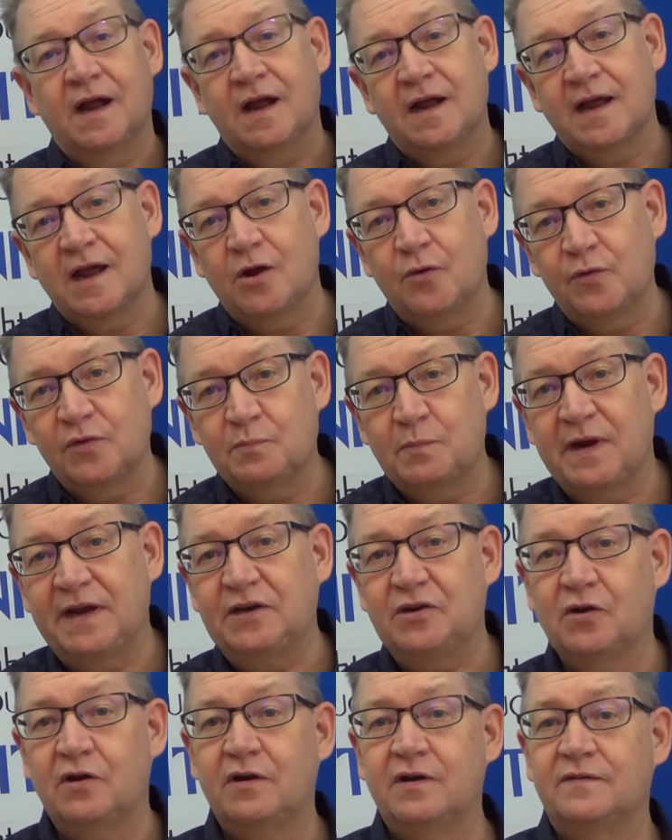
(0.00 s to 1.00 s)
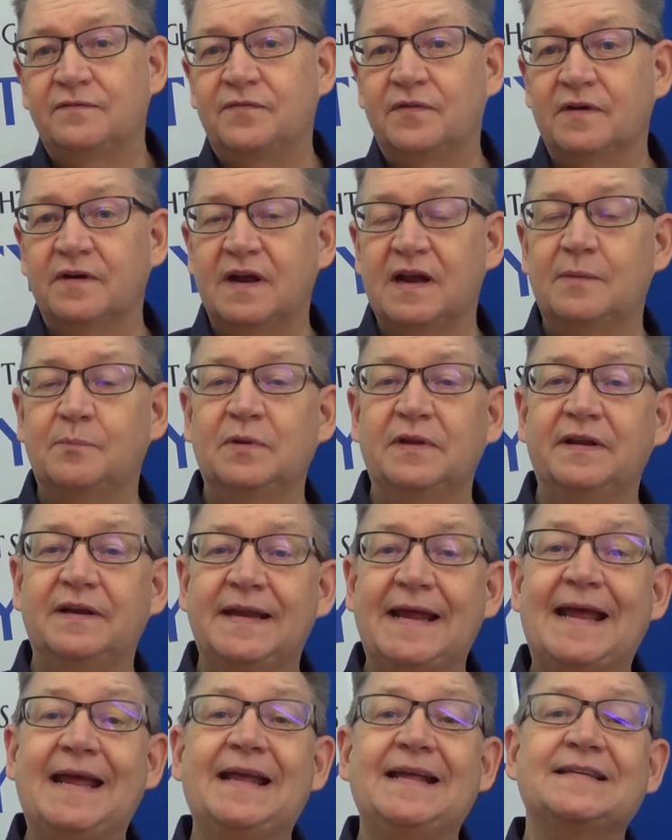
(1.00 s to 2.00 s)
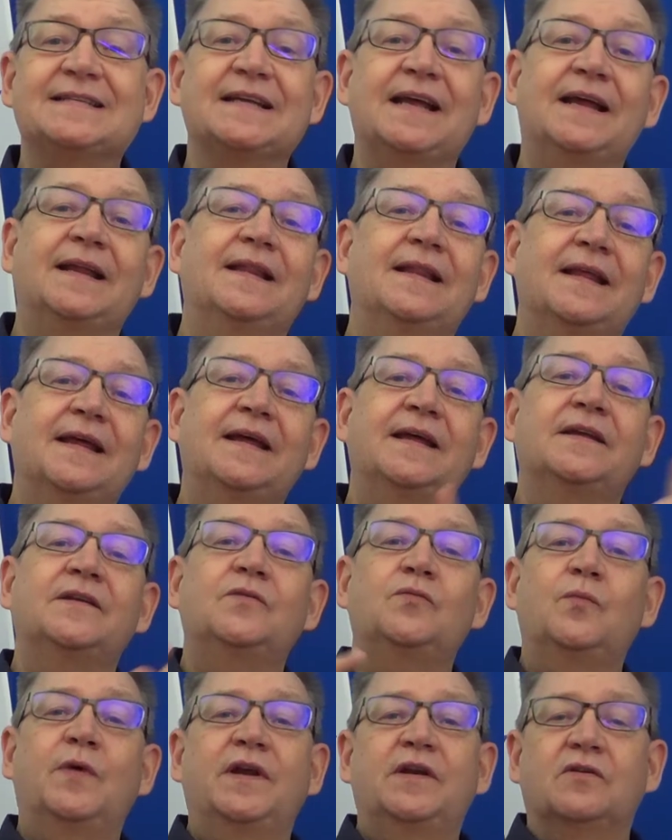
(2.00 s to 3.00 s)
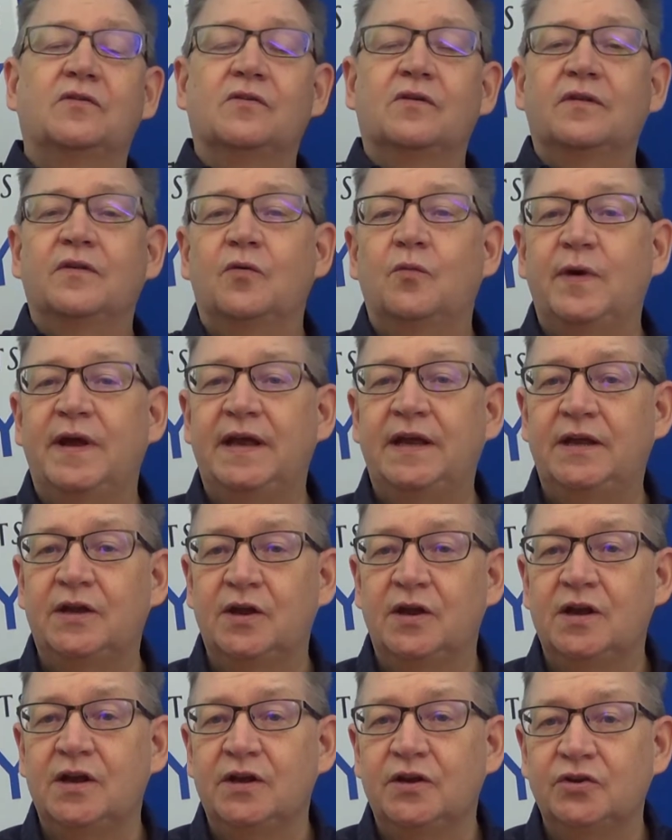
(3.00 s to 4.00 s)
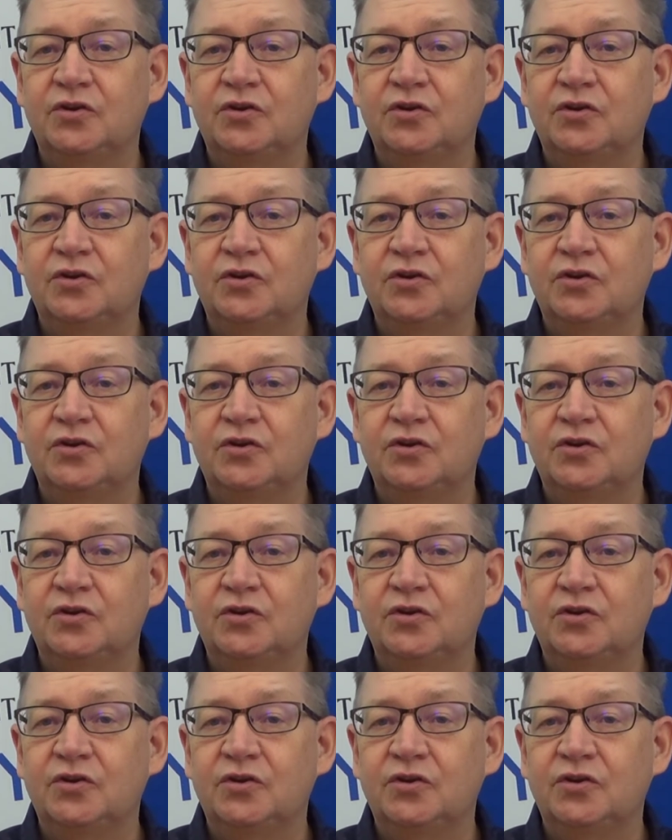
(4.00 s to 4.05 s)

hung out with my daughter for a couple of days, and then went all the way